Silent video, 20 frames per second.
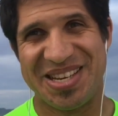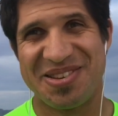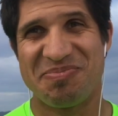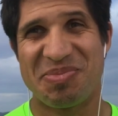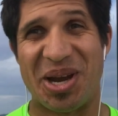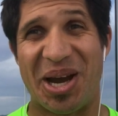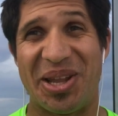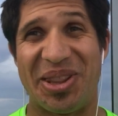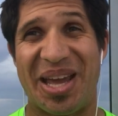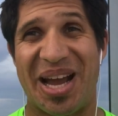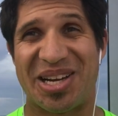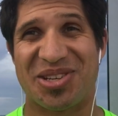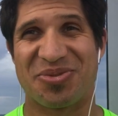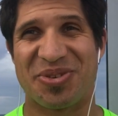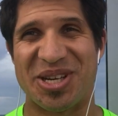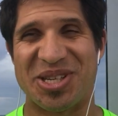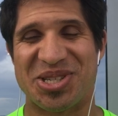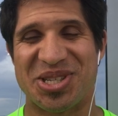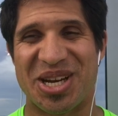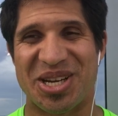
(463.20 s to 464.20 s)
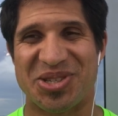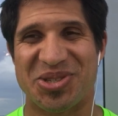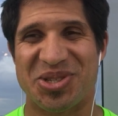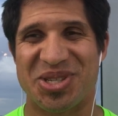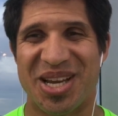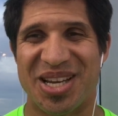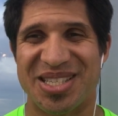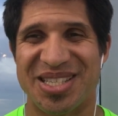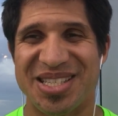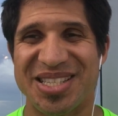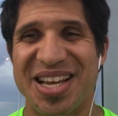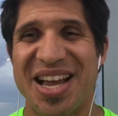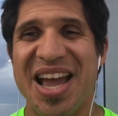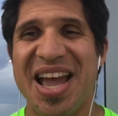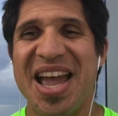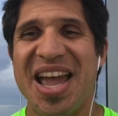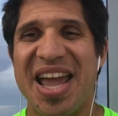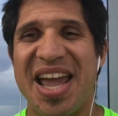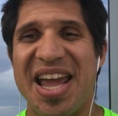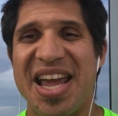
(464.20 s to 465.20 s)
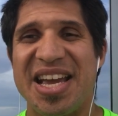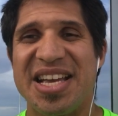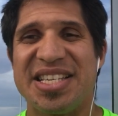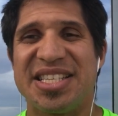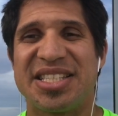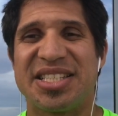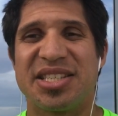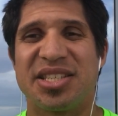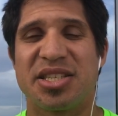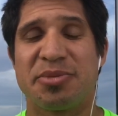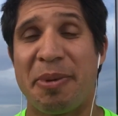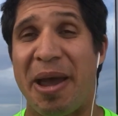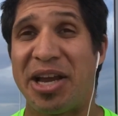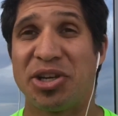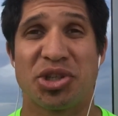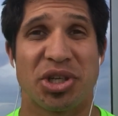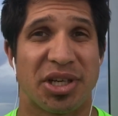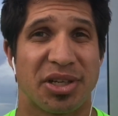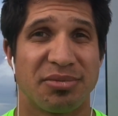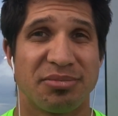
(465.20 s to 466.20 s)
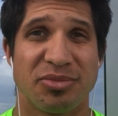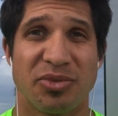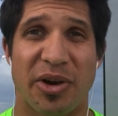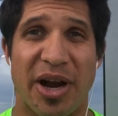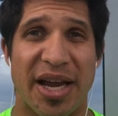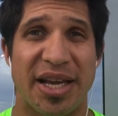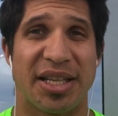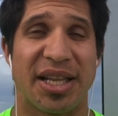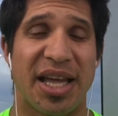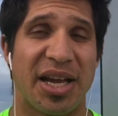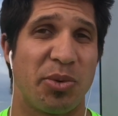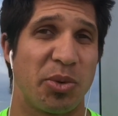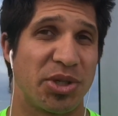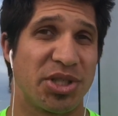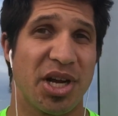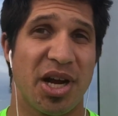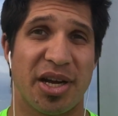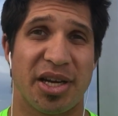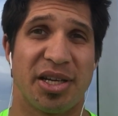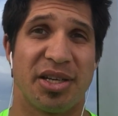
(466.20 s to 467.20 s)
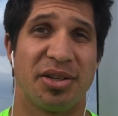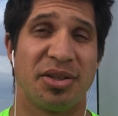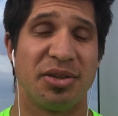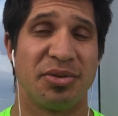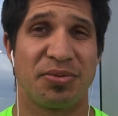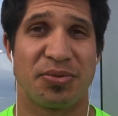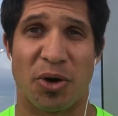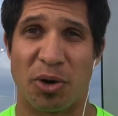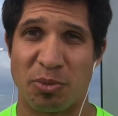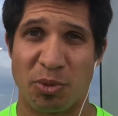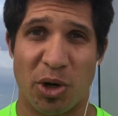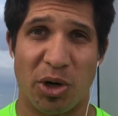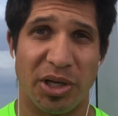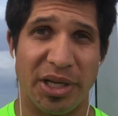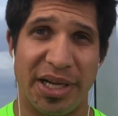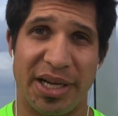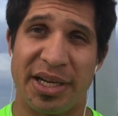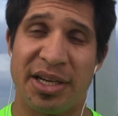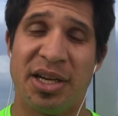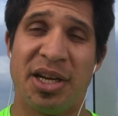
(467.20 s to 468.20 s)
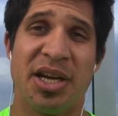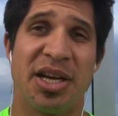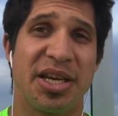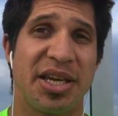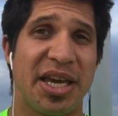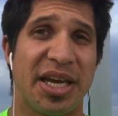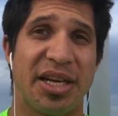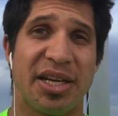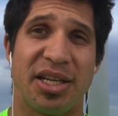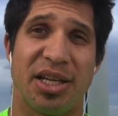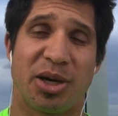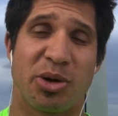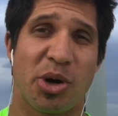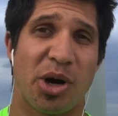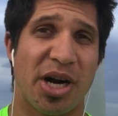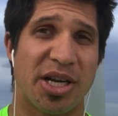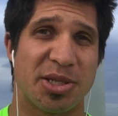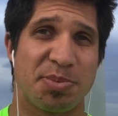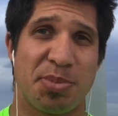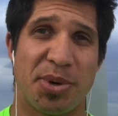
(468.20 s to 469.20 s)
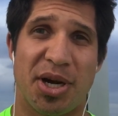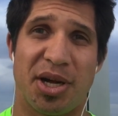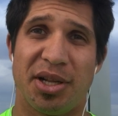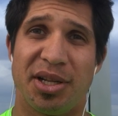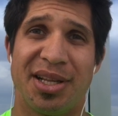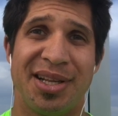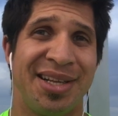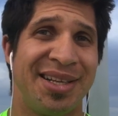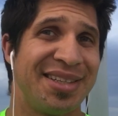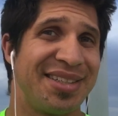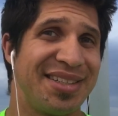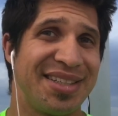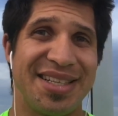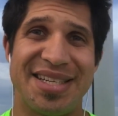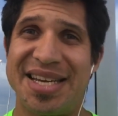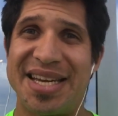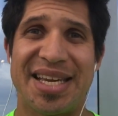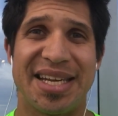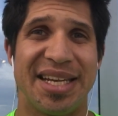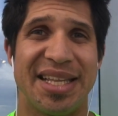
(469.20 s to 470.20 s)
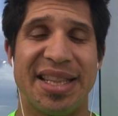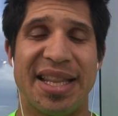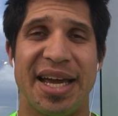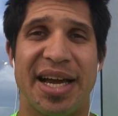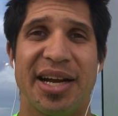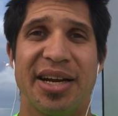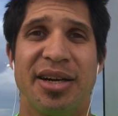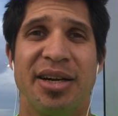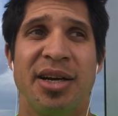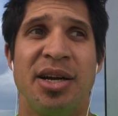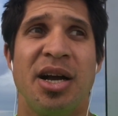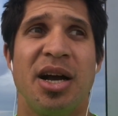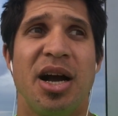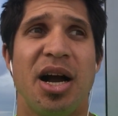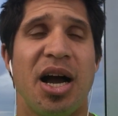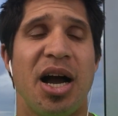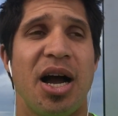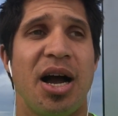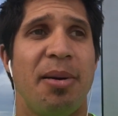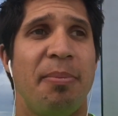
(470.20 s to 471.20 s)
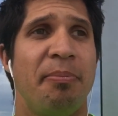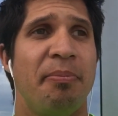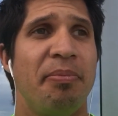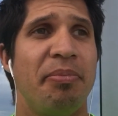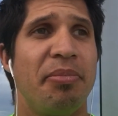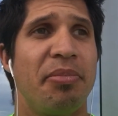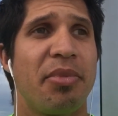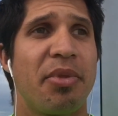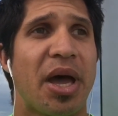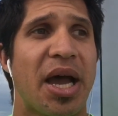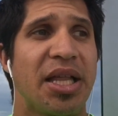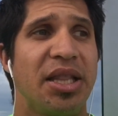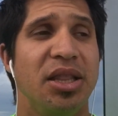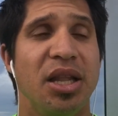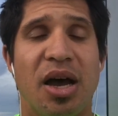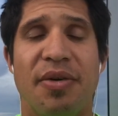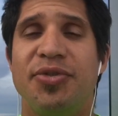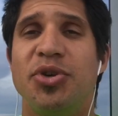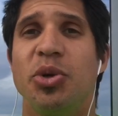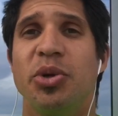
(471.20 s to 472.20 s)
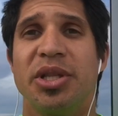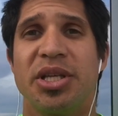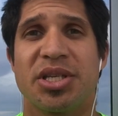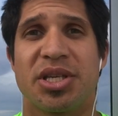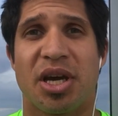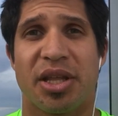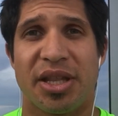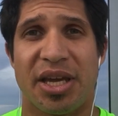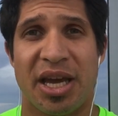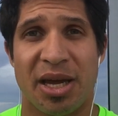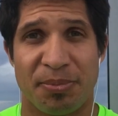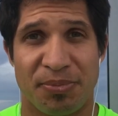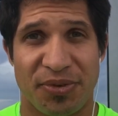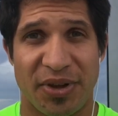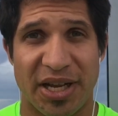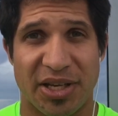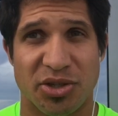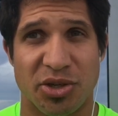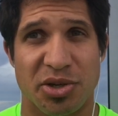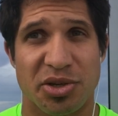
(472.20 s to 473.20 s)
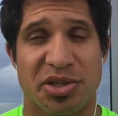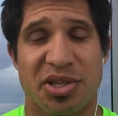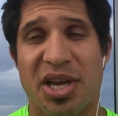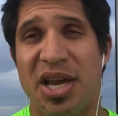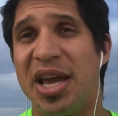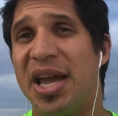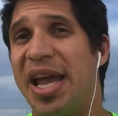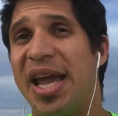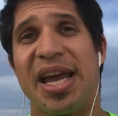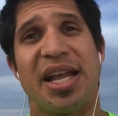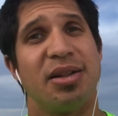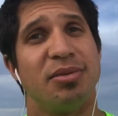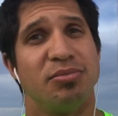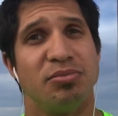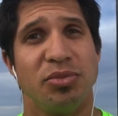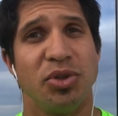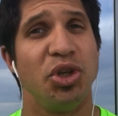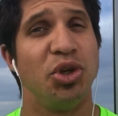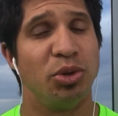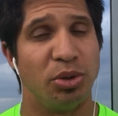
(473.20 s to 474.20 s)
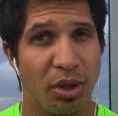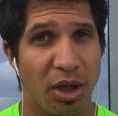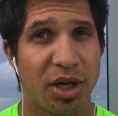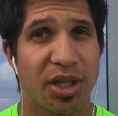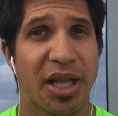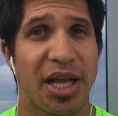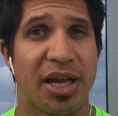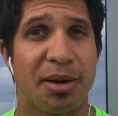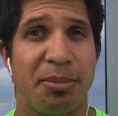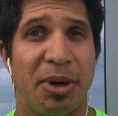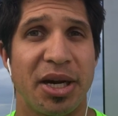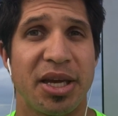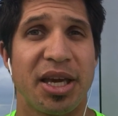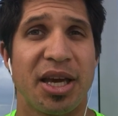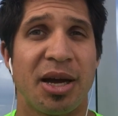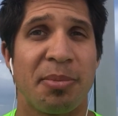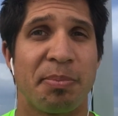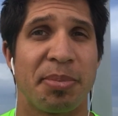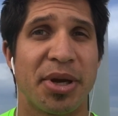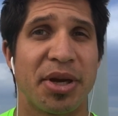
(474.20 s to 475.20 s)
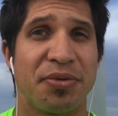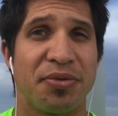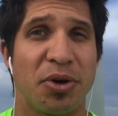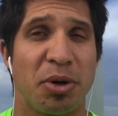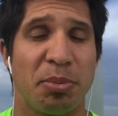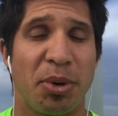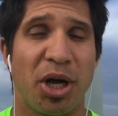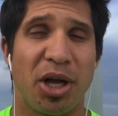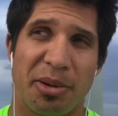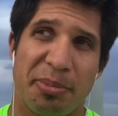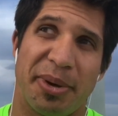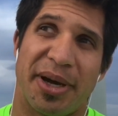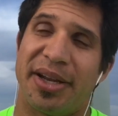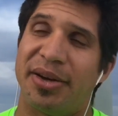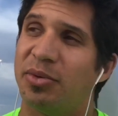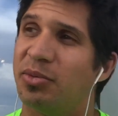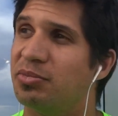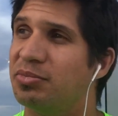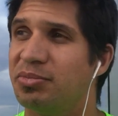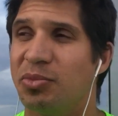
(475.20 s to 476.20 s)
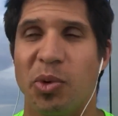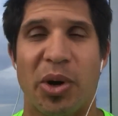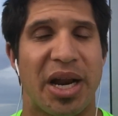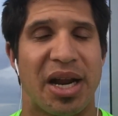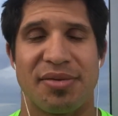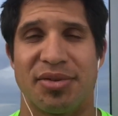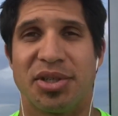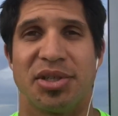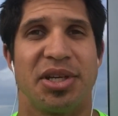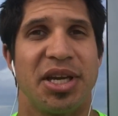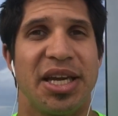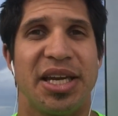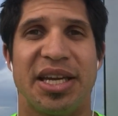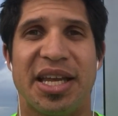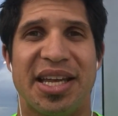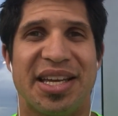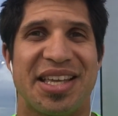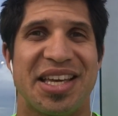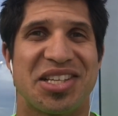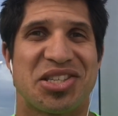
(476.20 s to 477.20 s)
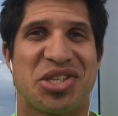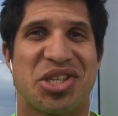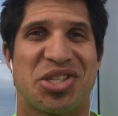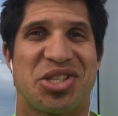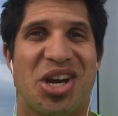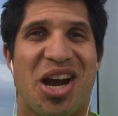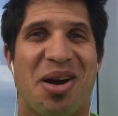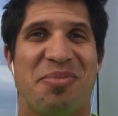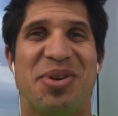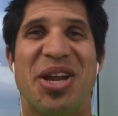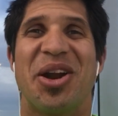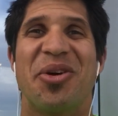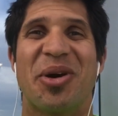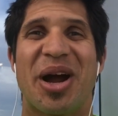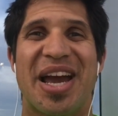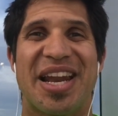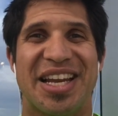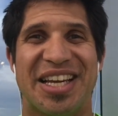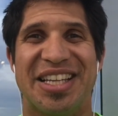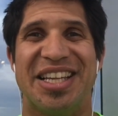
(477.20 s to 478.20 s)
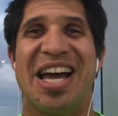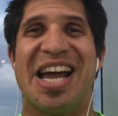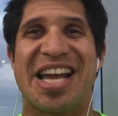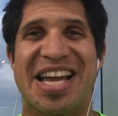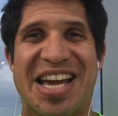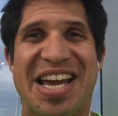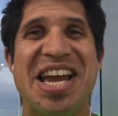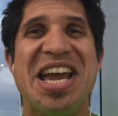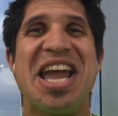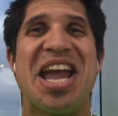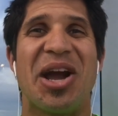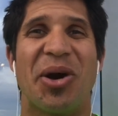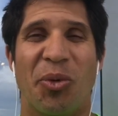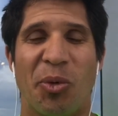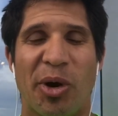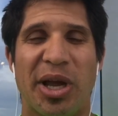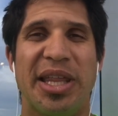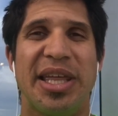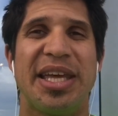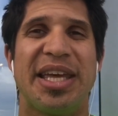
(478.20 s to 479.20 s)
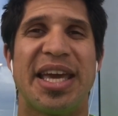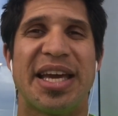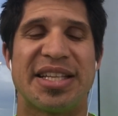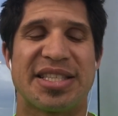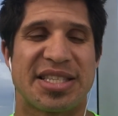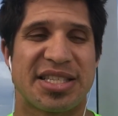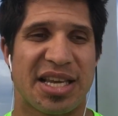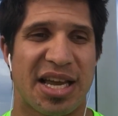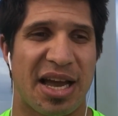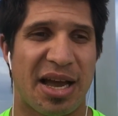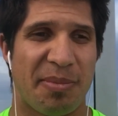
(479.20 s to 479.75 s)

beyond the activation exercises is smashing. Right, like we're talking foam rolling, getting a lacrosse ball, digging in there. I love doing this on the hip flexors. You look like a monkey humping a football, but whatever. It gets the job done, right? It really gets